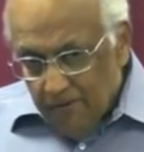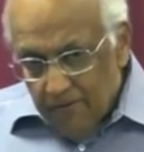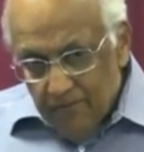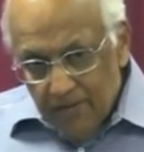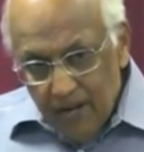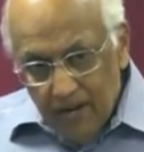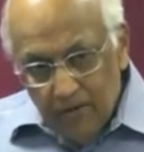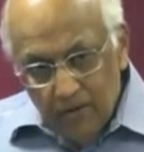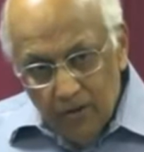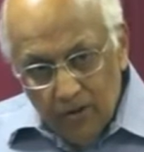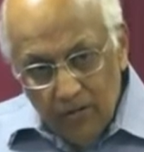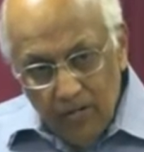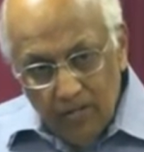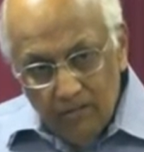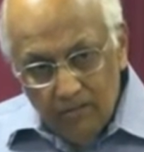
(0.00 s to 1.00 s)
from there,
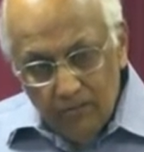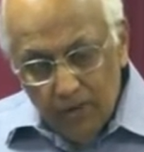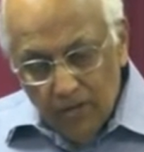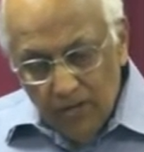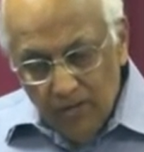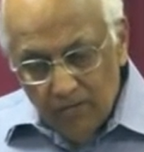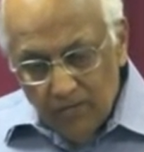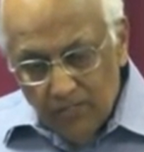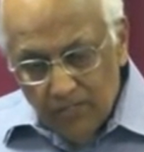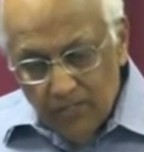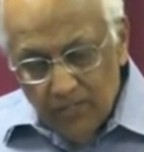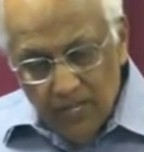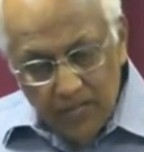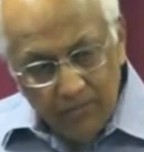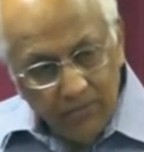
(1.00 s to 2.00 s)
walking with his
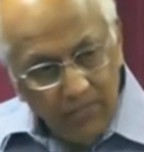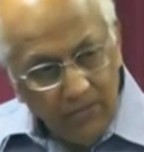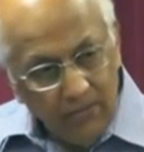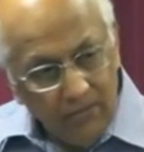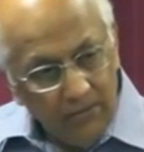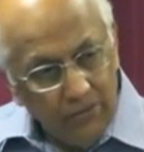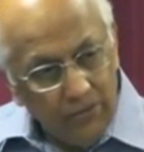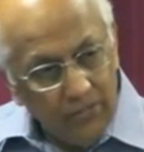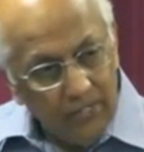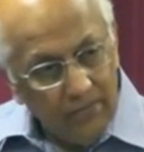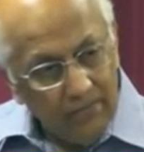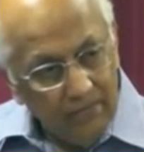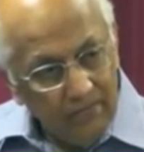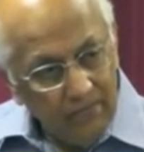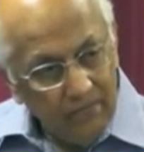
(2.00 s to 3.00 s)
disciples, he would have told
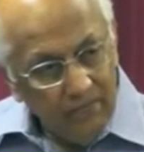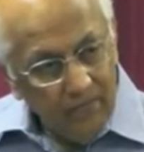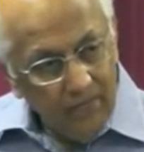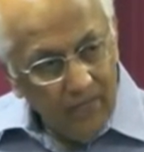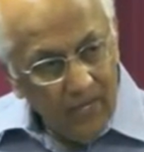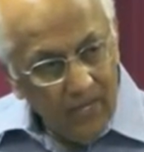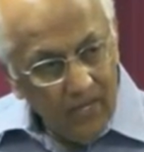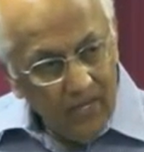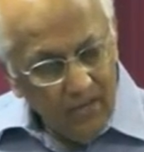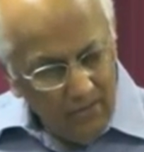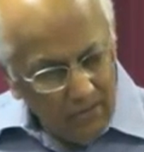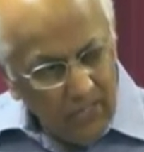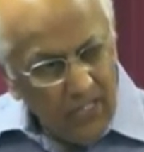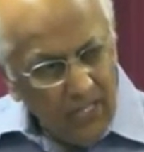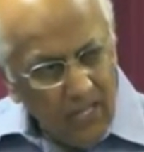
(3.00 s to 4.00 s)
them,
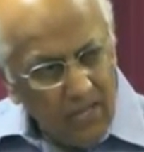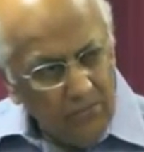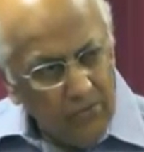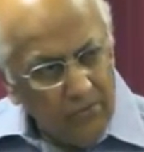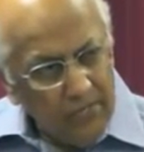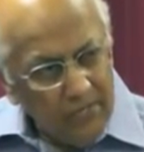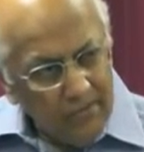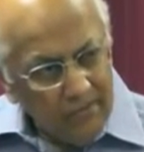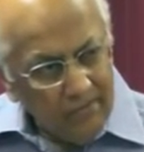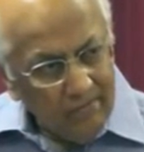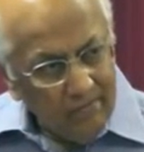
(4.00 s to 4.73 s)
you see that woman?